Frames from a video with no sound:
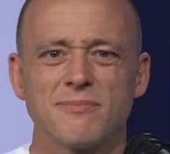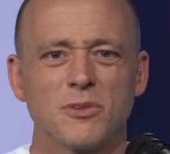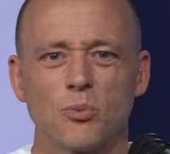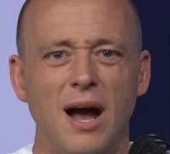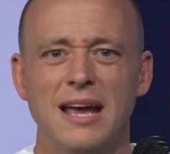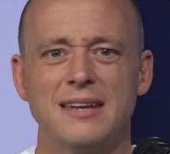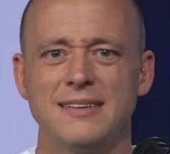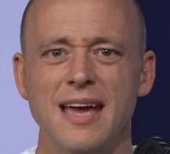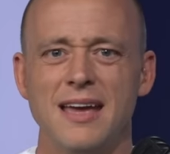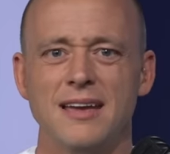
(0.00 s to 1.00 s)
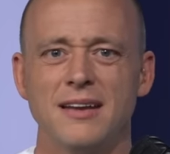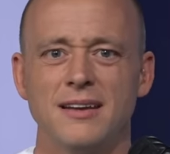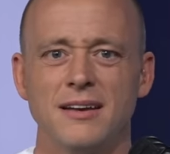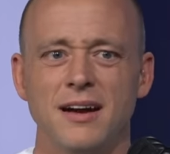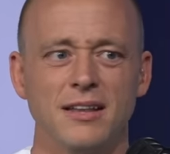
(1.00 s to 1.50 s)
Ryan Day,
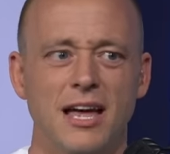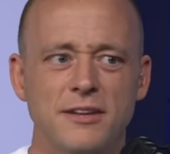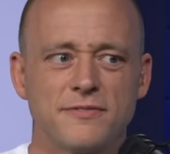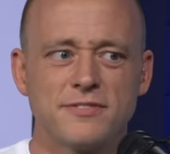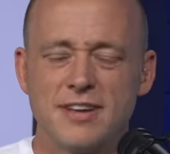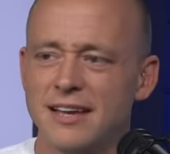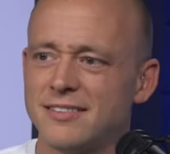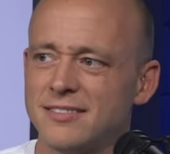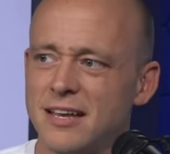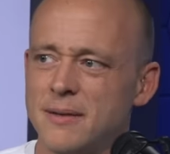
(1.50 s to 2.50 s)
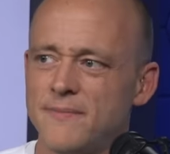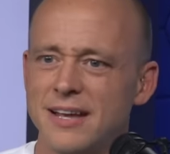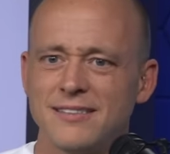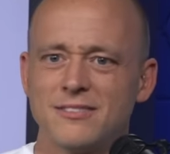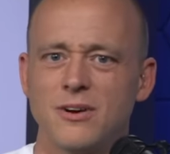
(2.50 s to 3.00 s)
a lot of Texas A&M
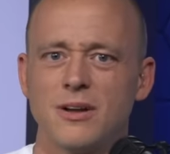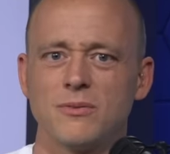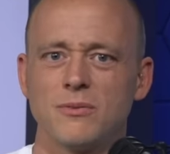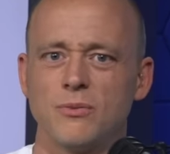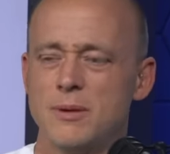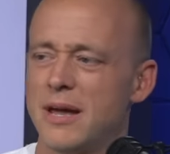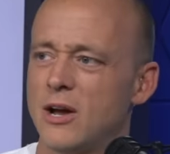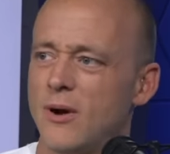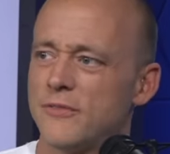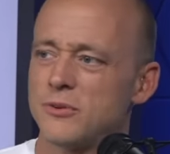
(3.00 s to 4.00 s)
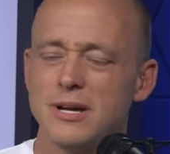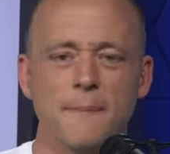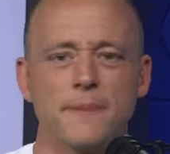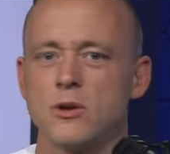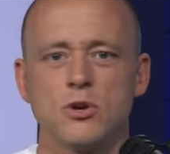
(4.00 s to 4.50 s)
fans thought we may go after
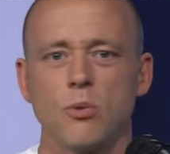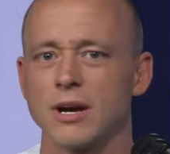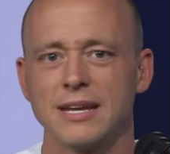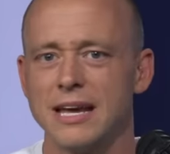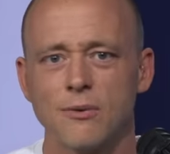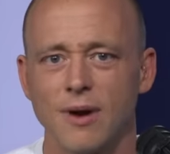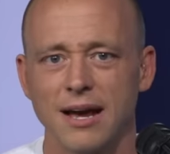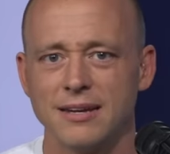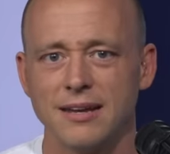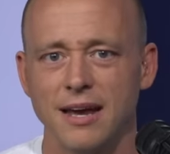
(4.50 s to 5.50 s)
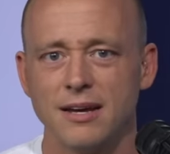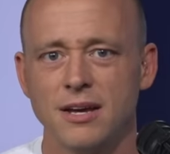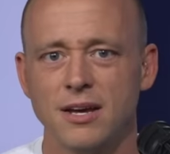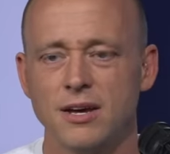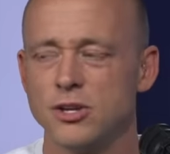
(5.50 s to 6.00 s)
him. You, you weren't going to get Ryan Day.
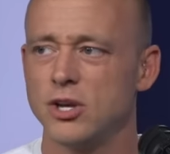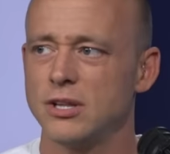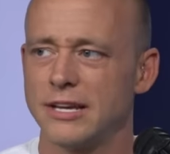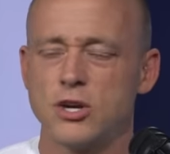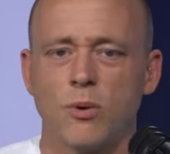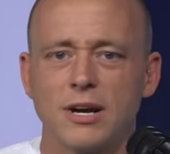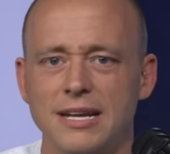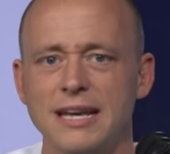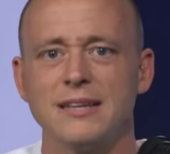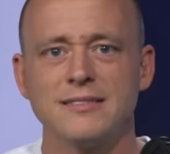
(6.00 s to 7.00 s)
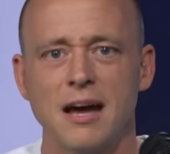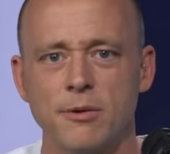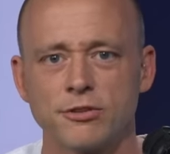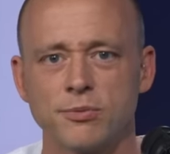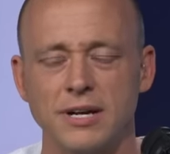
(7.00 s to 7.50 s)
You, like you weren't going to get
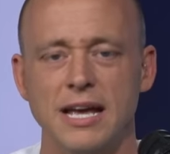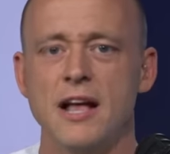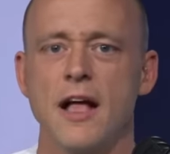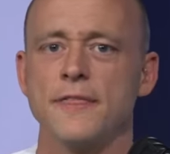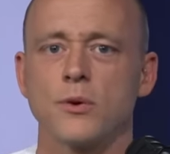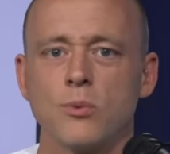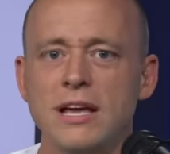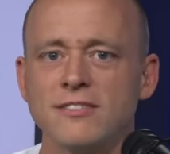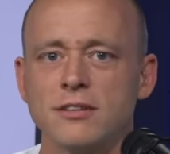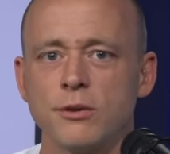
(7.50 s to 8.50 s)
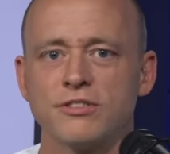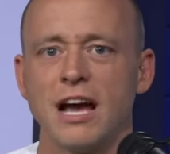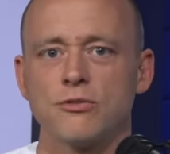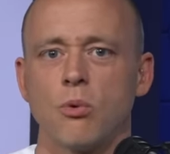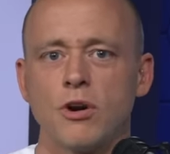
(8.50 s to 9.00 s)
Dabo Swinney. And the reason those
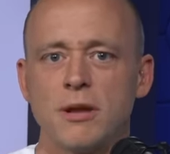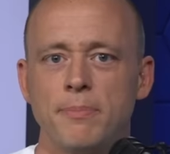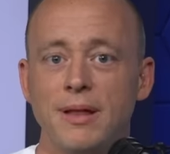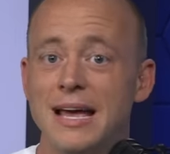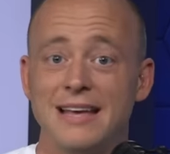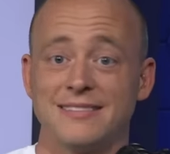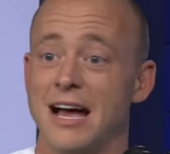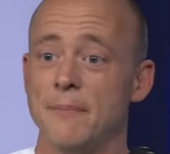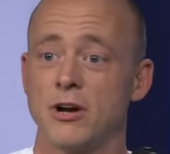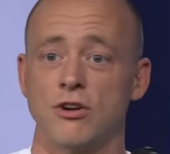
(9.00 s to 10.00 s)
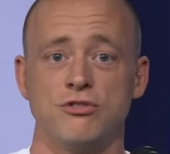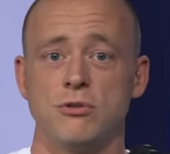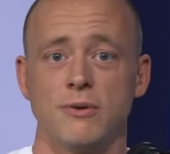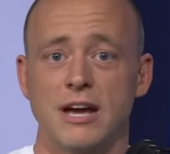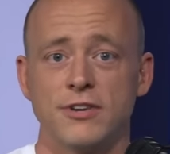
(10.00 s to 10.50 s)
guys weren't in play is not because you
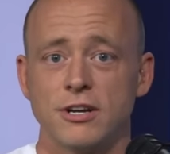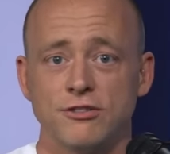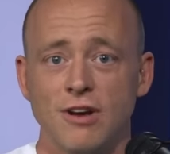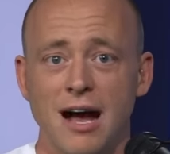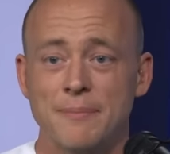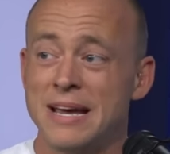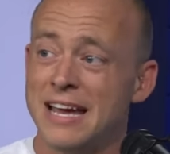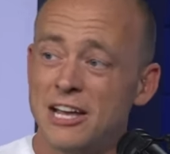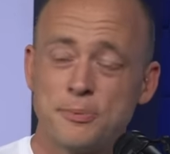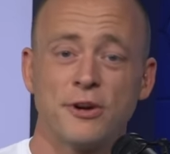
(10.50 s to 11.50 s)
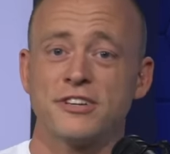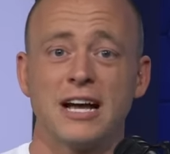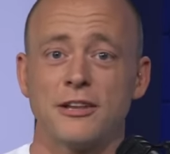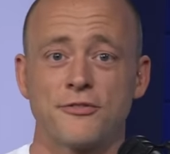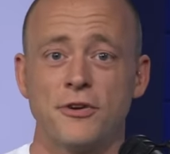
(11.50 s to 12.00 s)
don't have a good job. It's because in
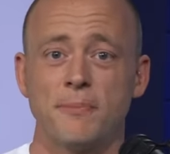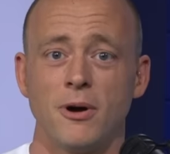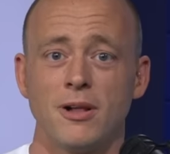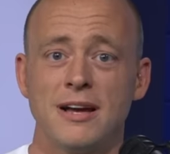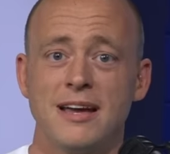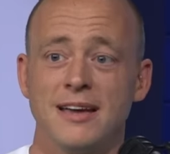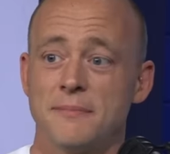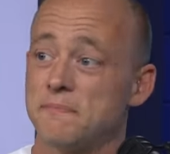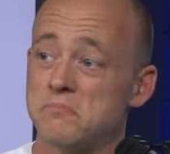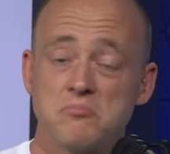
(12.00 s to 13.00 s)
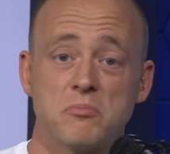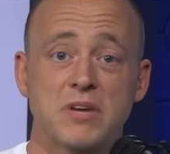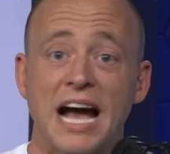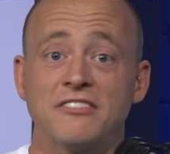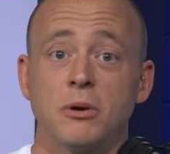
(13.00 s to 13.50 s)
college football,
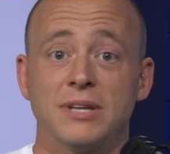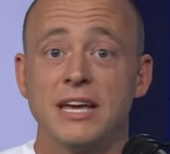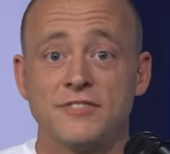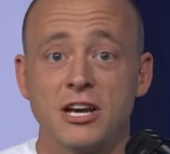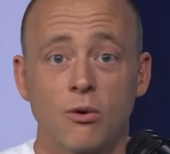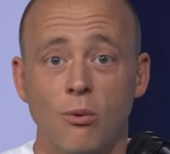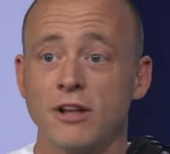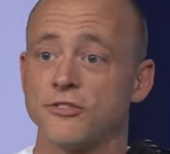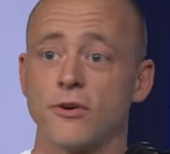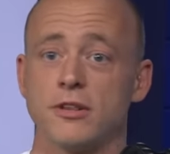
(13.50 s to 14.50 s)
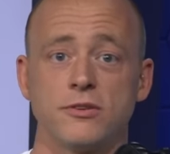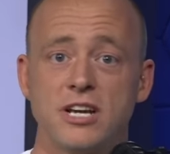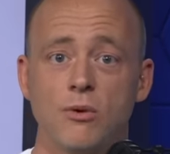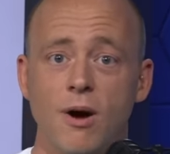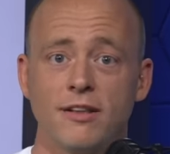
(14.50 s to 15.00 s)
guys don't leave tier ones for other
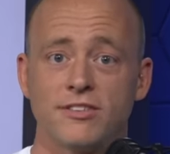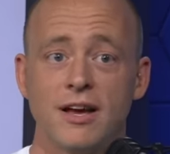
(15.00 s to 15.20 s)
tier ones.